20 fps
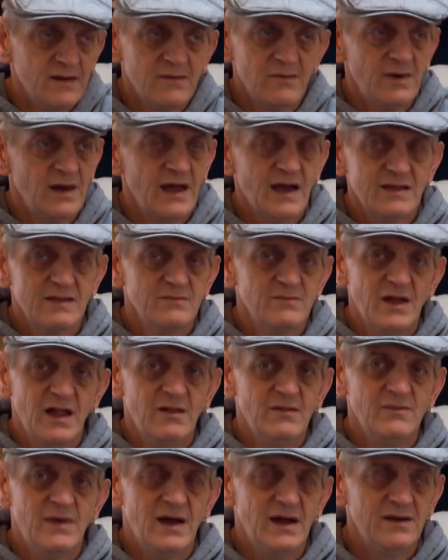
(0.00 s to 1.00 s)
Well, it hasn't
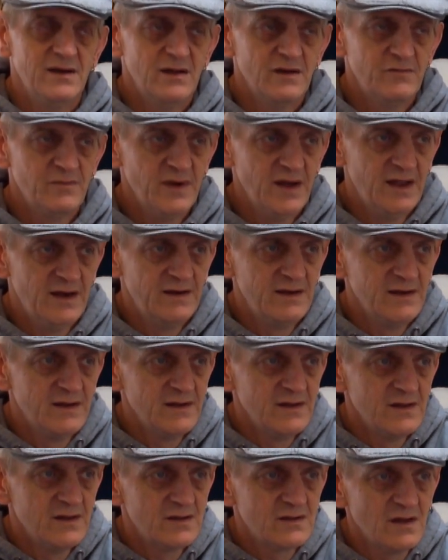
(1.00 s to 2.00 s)
helped my nerve pain.
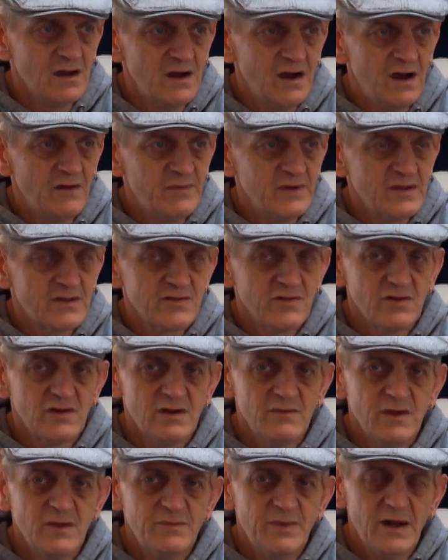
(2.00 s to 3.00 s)
So I've been
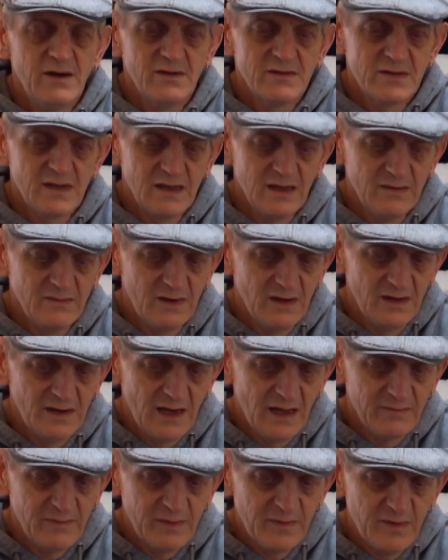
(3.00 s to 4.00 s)
struggling with paracetamol
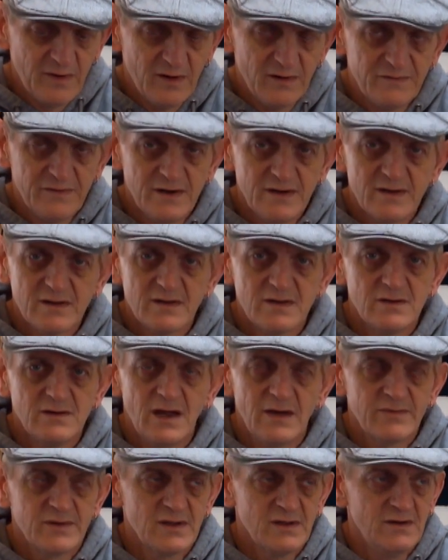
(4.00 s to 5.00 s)
and ibuprofen, it's done
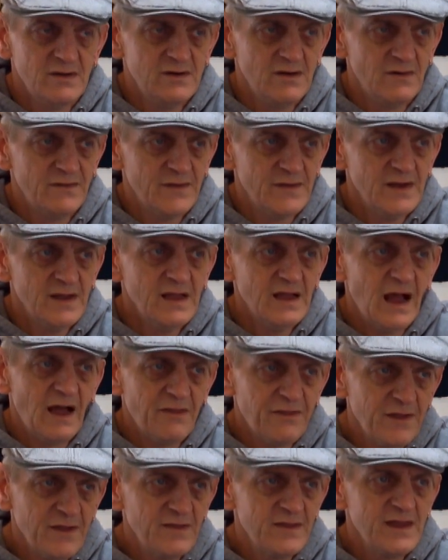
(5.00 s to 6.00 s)
absolutely nothing. I
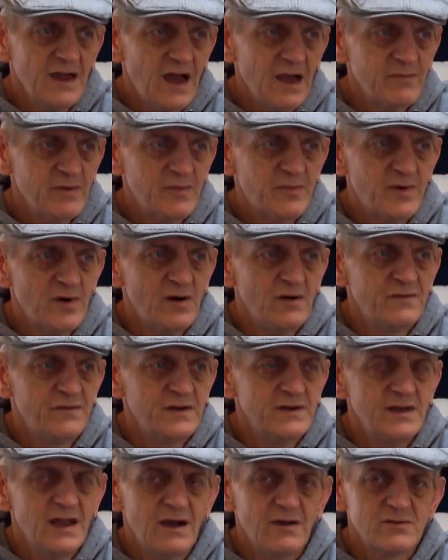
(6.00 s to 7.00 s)
think the
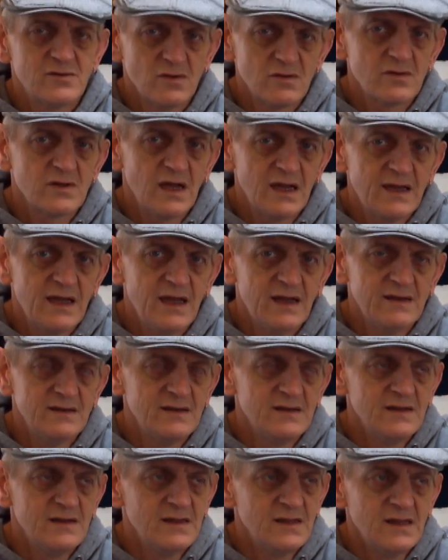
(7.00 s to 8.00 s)
ibuprofen now does kick in,
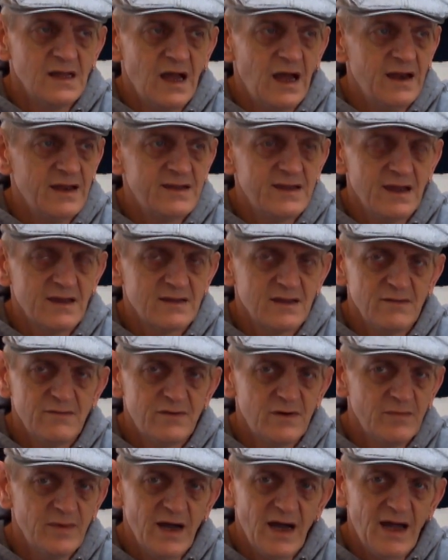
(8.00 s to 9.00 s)
and it kicks in
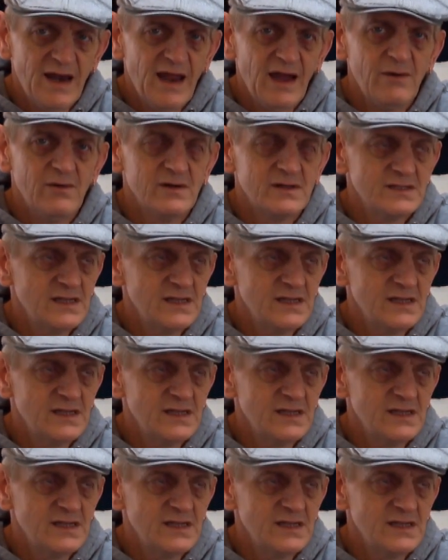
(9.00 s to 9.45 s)
for about an hour.